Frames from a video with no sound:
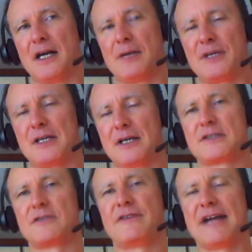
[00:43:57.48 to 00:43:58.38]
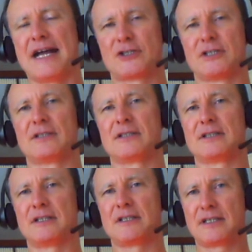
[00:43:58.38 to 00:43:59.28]
because fascia,
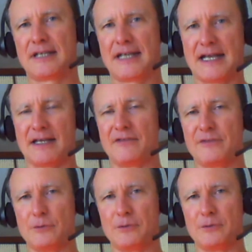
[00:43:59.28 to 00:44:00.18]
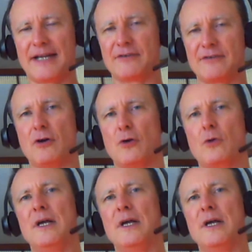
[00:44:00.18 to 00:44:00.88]
if you let it go,